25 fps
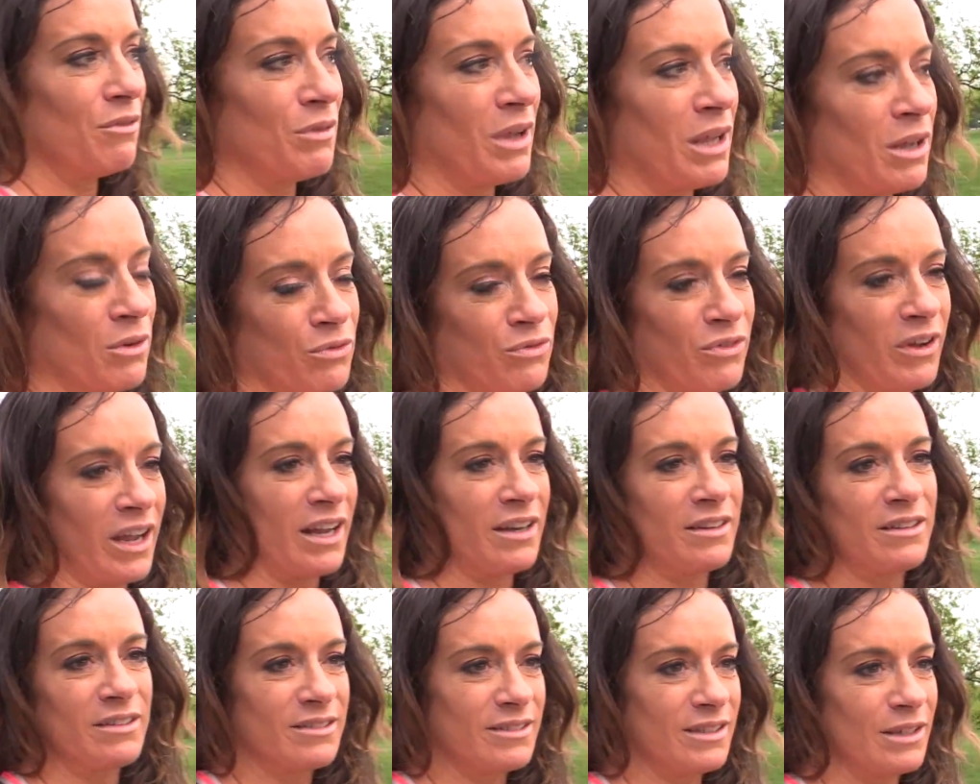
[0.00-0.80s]
and
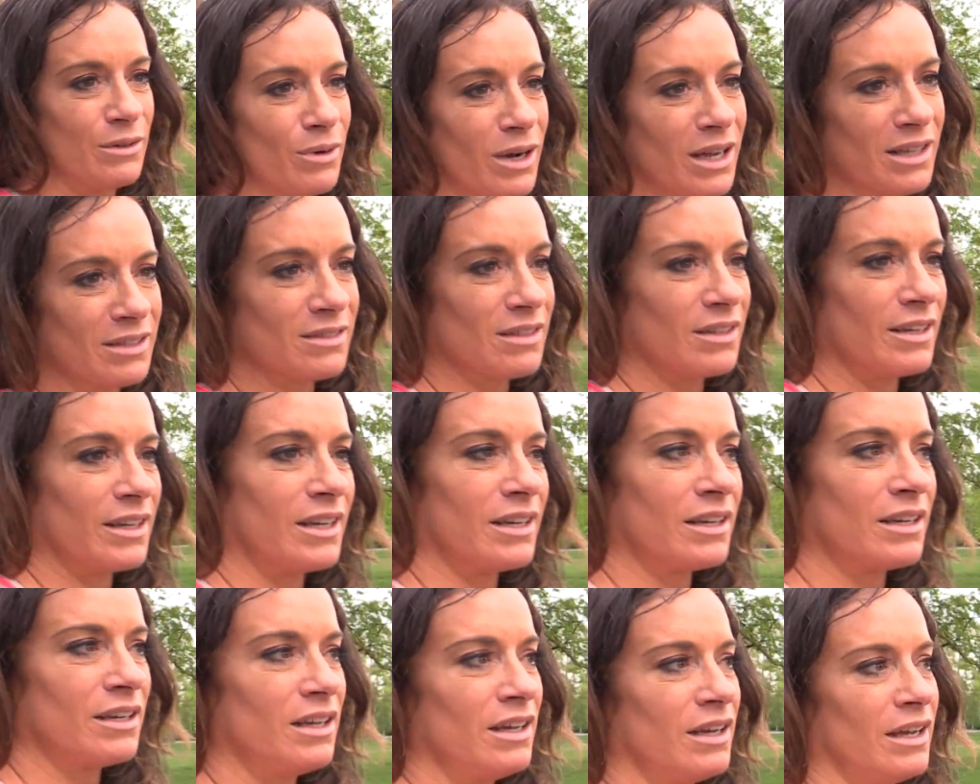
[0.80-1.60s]
fantasy
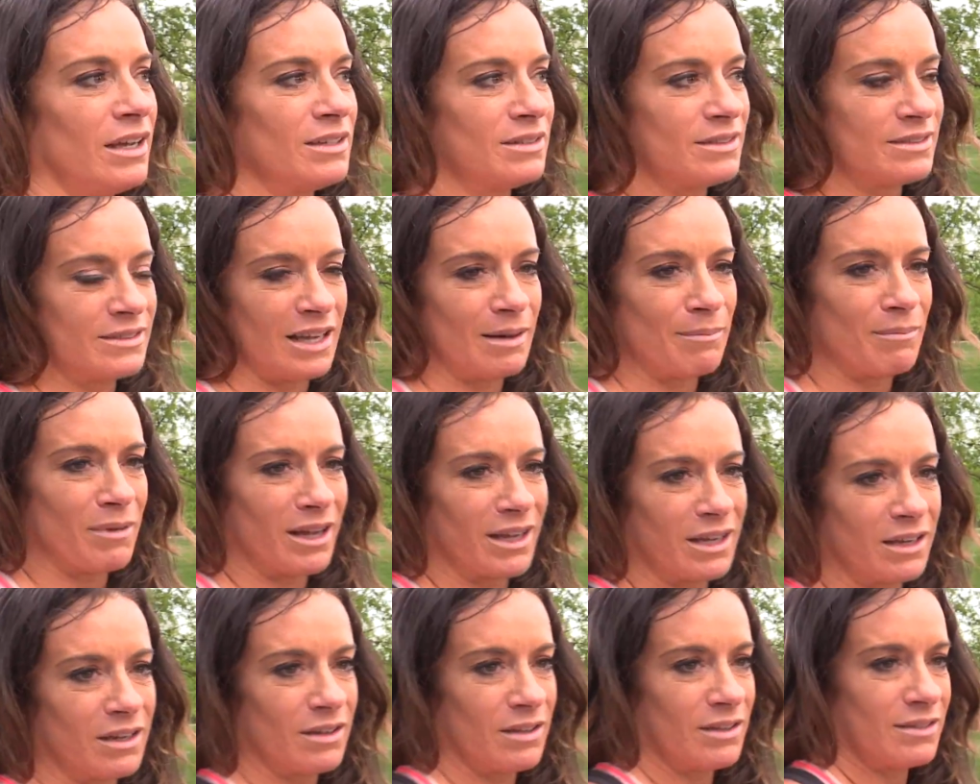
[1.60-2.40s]
wrestling,
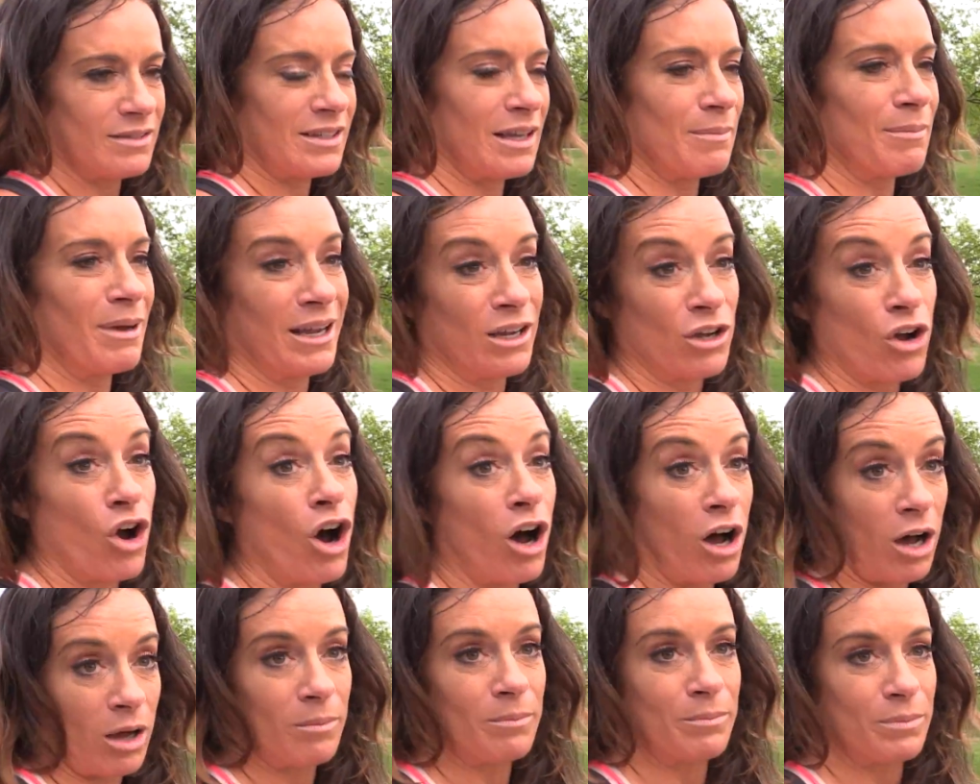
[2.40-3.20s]
semi
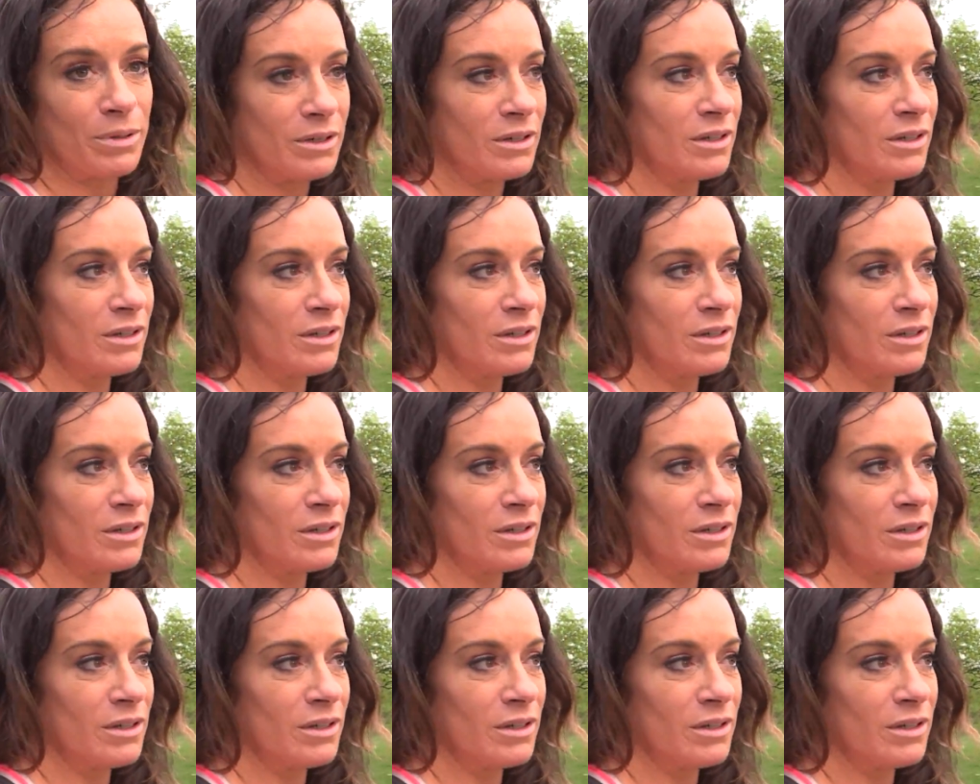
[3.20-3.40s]
comp.